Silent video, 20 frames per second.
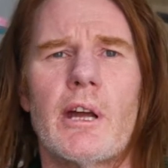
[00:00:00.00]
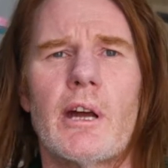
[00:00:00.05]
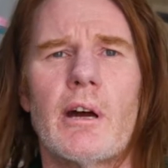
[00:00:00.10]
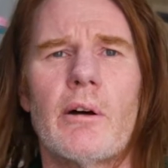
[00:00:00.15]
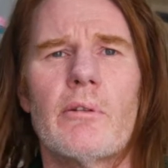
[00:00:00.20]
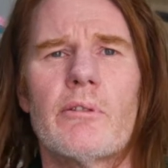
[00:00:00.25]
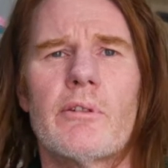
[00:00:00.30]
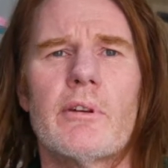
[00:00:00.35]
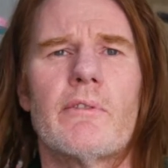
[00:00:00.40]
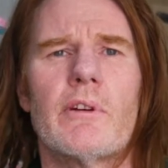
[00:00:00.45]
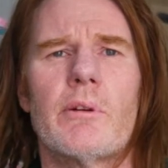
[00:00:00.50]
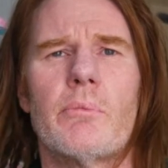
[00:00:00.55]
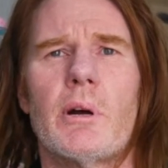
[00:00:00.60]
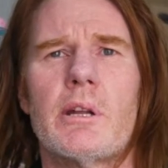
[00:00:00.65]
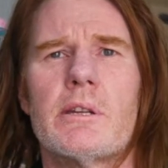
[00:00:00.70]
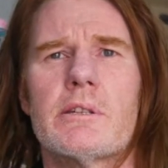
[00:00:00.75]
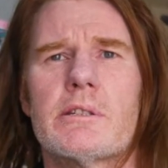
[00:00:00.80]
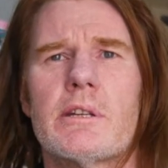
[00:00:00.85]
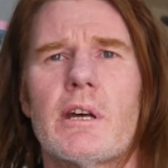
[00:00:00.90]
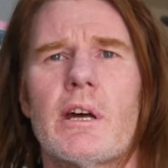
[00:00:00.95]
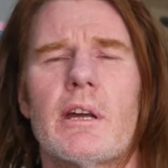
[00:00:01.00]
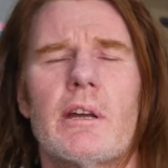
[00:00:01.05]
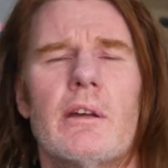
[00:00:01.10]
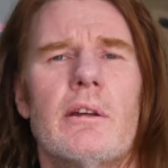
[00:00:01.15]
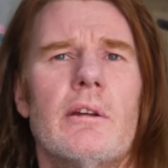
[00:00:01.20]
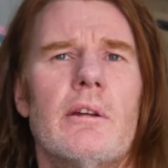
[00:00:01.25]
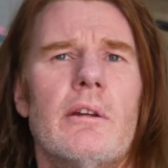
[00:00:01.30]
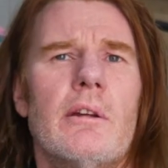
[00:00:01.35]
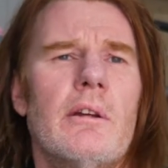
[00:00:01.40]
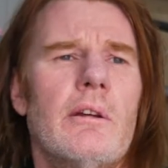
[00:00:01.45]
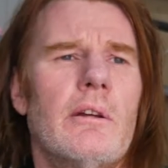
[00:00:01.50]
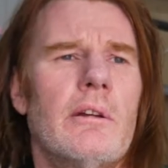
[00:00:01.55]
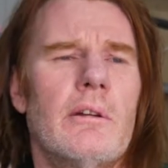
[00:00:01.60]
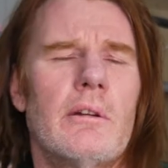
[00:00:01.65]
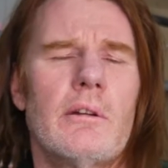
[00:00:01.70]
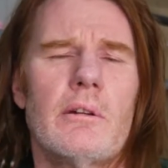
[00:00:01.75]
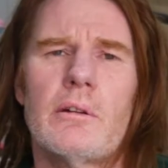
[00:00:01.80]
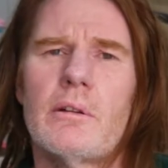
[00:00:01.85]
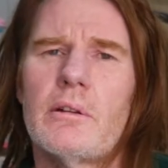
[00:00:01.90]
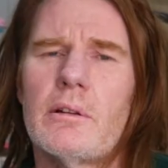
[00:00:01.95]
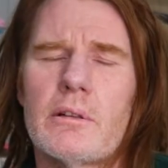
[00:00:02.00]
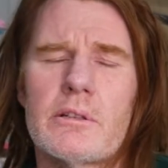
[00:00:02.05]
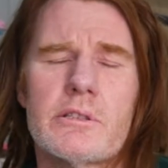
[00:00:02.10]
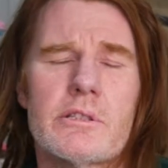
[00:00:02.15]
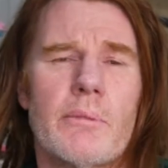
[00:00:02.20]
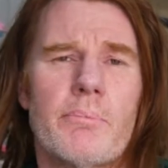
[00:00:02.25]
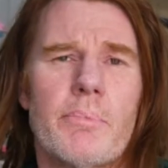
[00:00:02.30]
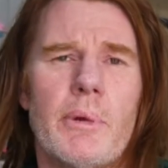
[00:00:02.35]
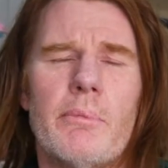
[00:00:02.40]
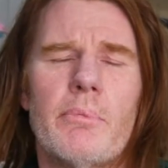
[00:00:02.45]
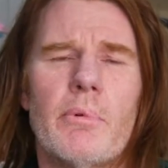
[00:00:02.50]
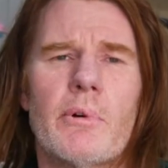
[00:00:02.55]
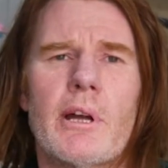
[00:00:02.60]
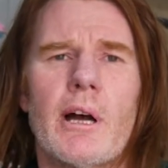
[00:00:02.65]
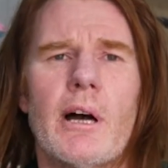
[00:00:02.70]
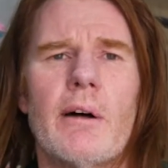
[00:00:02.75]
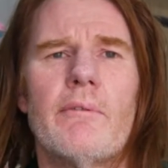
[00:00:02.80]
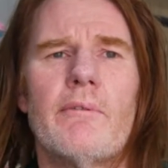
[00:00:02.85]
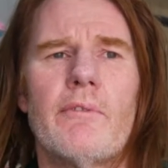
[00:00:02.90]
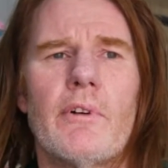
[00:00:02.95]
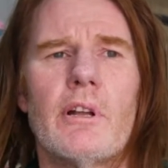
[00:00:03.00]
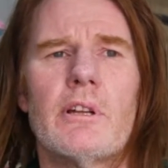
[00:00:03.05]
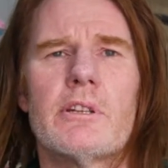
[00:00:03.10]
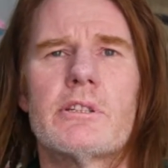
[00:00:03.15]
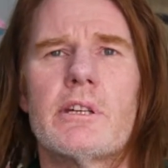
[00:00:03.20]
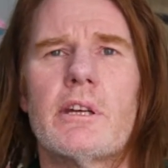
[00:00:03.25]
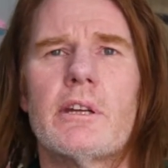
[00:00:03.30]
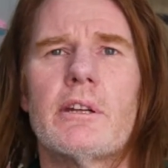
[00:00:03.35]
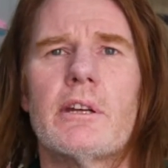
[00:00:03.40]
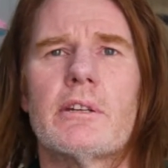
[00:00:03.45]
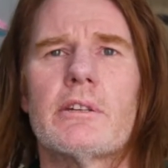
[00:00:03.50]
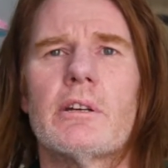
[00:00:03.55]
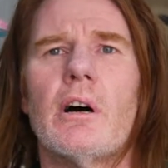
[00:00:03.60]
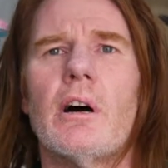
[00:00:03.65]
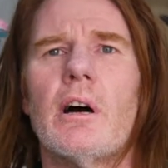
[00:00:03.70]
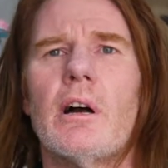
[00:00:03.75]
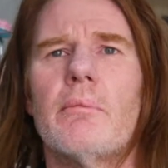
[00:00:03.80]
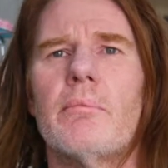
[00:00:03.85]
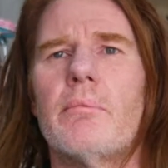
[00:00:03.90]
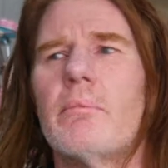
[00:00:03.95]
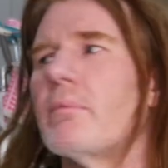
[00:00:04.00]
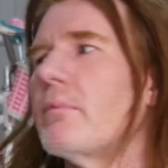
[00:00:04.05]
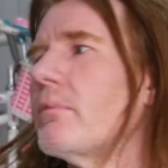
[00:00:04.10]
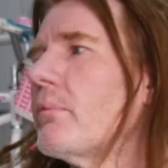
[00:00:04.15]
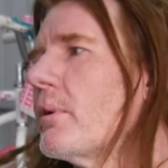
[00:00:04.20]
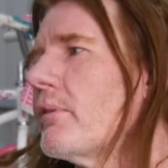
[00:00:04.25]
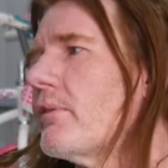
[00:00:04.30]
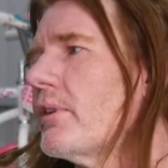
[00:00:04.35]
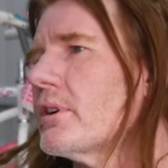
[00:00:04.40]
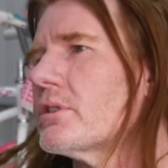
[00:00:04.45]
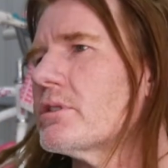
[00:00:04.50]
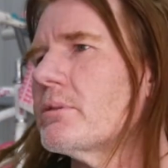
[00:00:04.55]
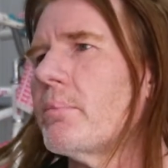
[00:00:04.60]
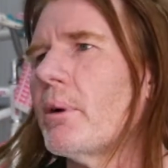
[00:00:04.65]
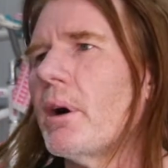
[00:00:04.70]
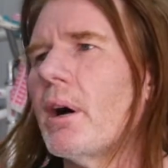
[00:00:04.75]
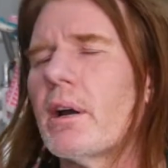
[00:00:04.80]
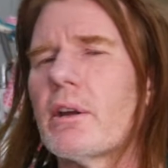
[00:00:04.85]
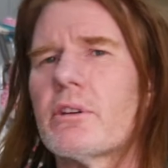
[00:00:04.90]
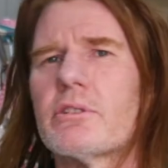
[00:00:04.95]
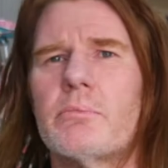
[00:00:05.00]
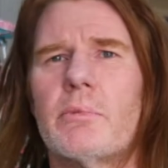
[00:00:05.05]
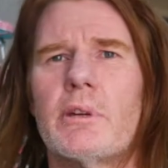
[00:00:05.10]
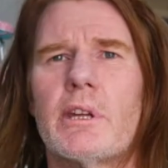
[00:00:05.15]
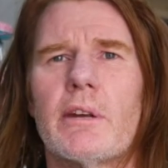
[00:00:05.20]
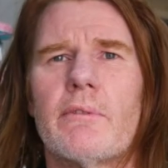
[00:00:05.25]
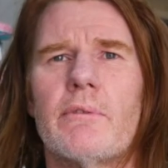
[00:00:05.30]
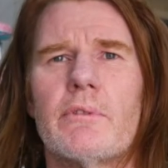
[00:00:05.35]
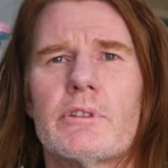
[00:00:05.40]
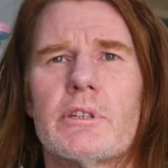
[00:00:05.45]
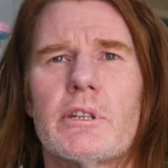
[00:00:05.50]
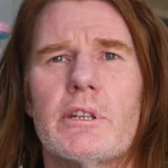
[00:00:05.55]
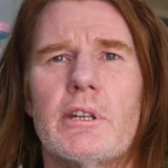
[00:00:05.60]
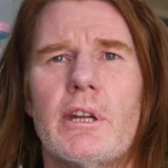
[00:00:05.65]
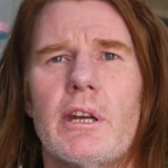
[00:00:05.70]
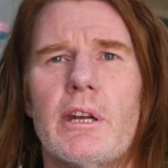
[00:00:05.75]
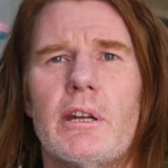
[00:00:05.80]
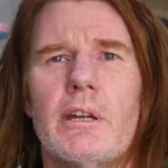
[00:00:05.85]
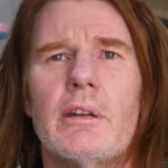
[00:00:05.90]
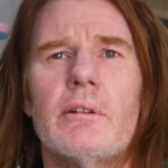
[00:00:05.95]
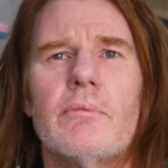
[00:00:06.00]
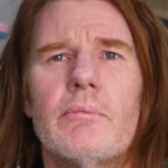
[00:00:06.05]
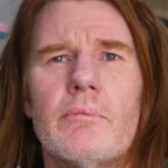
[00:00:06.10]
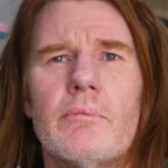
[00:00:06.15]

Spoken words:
hours every Wednesday. So people come, volunteer their time, we fix the bikes and we give them to the needy.